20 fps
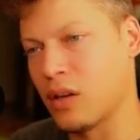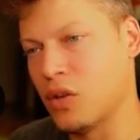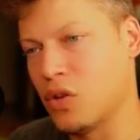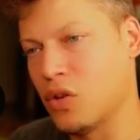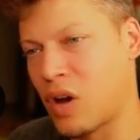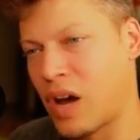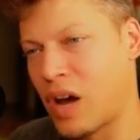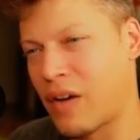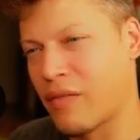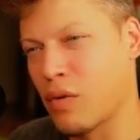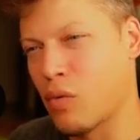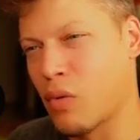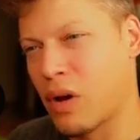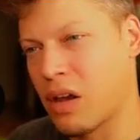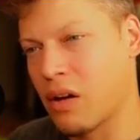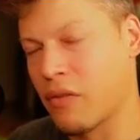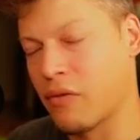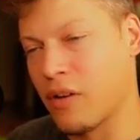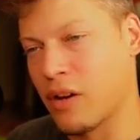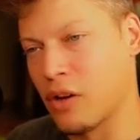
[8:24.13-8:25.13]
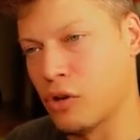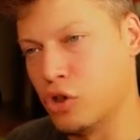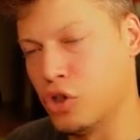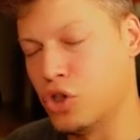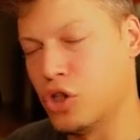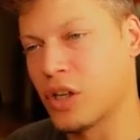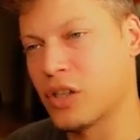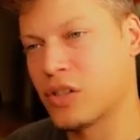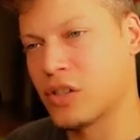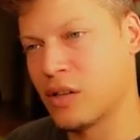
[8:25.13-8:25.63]
you have a way of
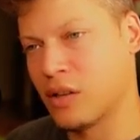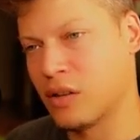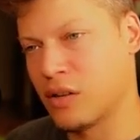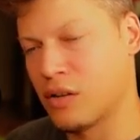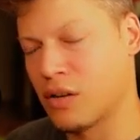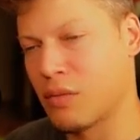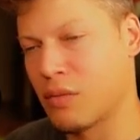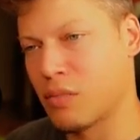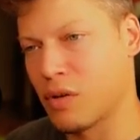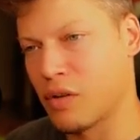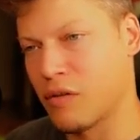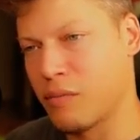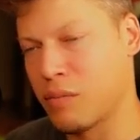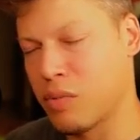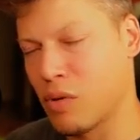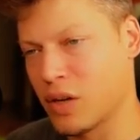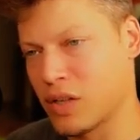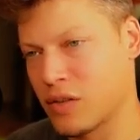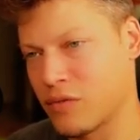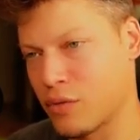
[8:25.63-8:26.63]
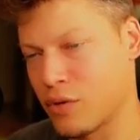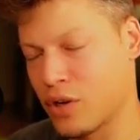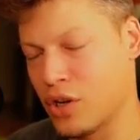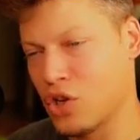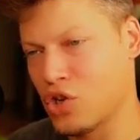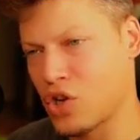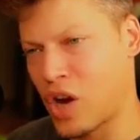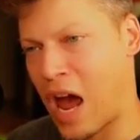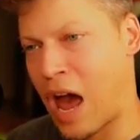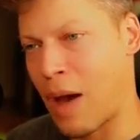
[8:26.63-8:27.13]
adjusting the number of points for
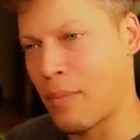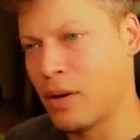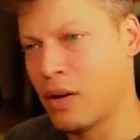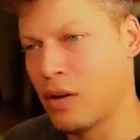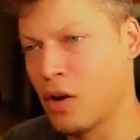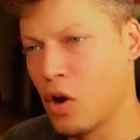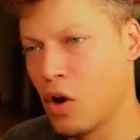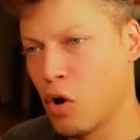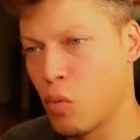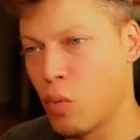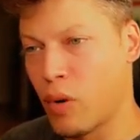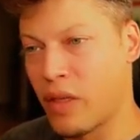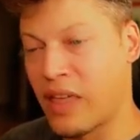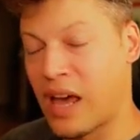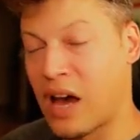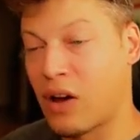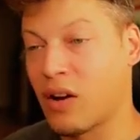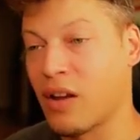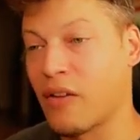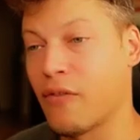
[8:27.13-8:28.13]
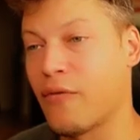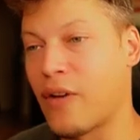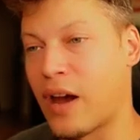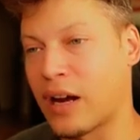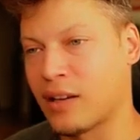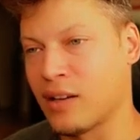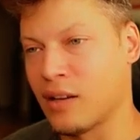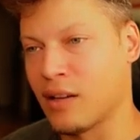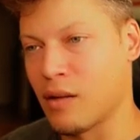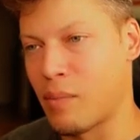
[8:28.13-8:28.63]
each habit without
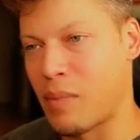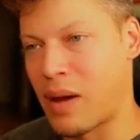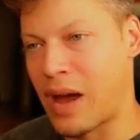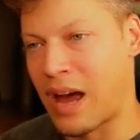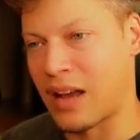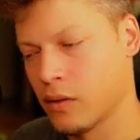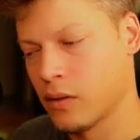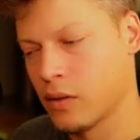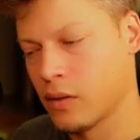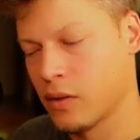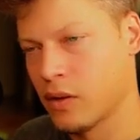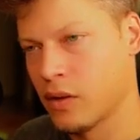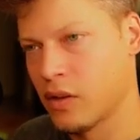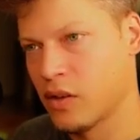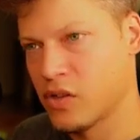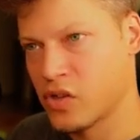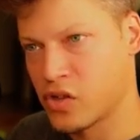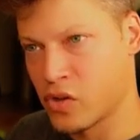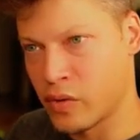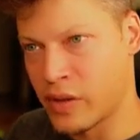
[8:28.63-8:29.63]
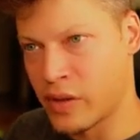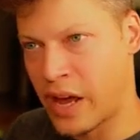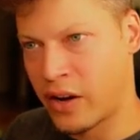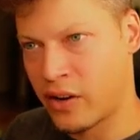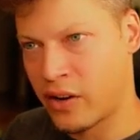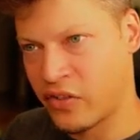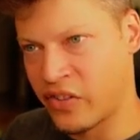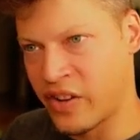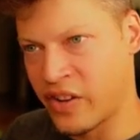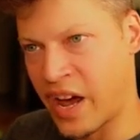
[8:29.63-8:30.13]
affecting the past. So that
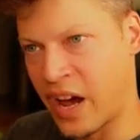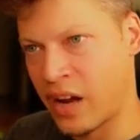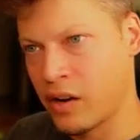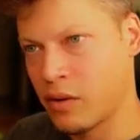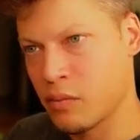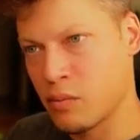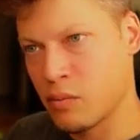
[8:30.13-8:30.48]
is that.